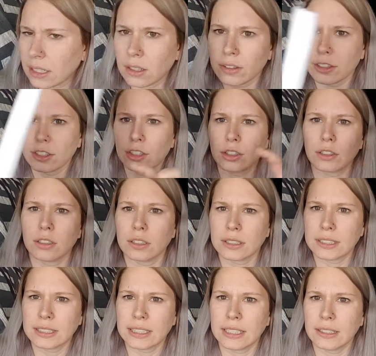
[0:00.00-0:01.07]
all the
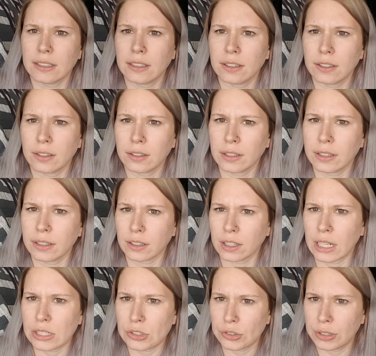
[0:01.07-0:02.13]
girls in their
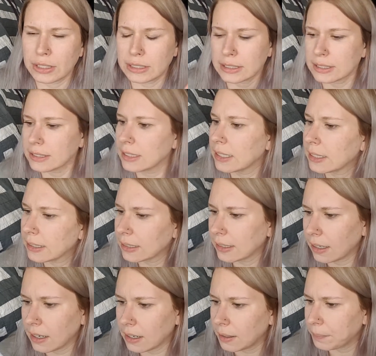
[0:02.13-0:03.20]
countries.
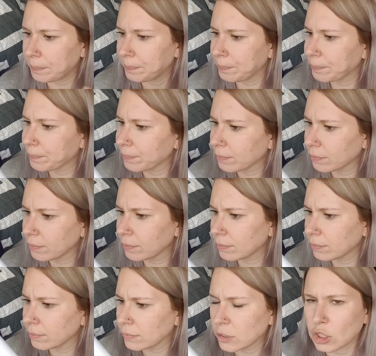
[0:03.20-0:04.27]

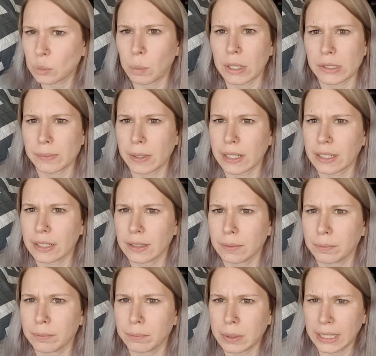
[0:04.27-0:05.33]
You can watch my
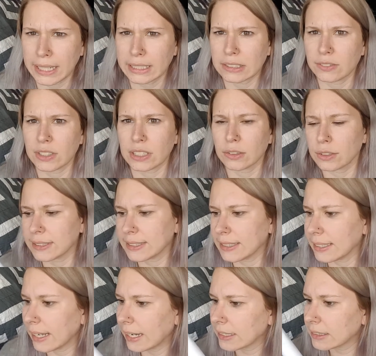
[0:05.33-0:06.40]
plans video to see
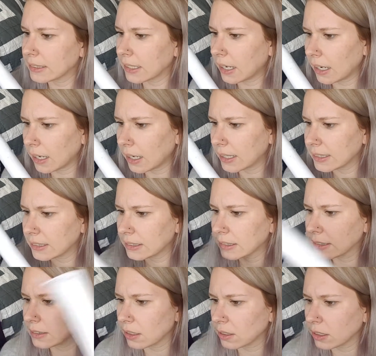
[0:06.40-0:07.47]
that. I
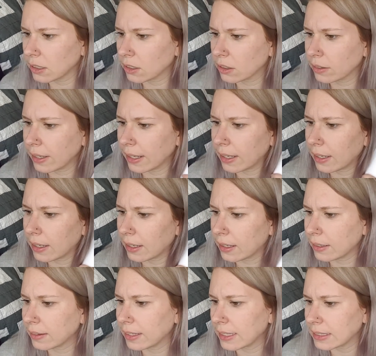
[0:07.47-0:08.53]
started
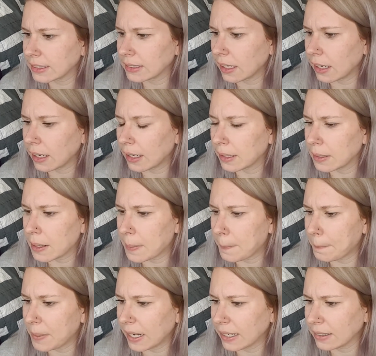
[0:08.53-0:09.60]
this on
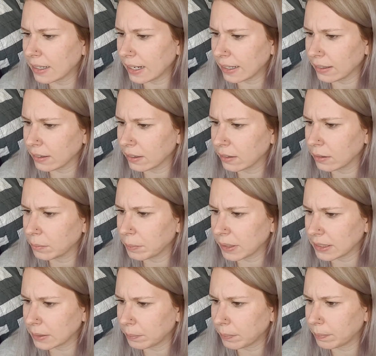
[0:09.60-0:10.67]
May 9th,
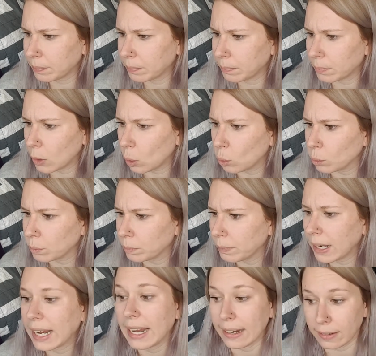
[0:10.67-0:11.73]

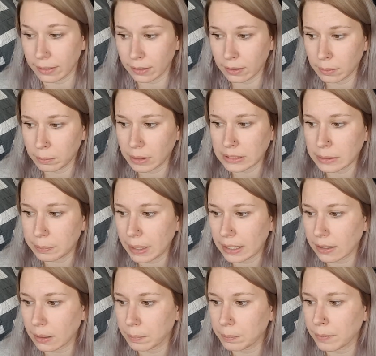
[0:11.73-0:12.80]
May 8th, picked it back
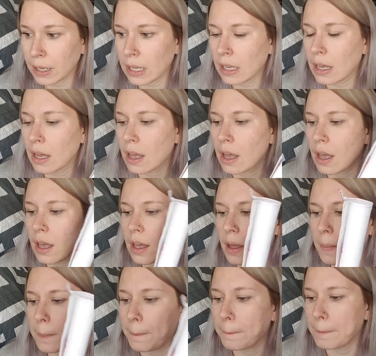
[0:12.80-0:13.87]
up
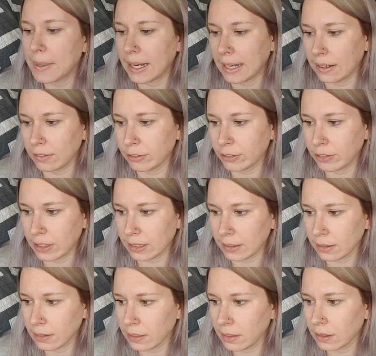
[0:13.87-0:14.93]
May 5th,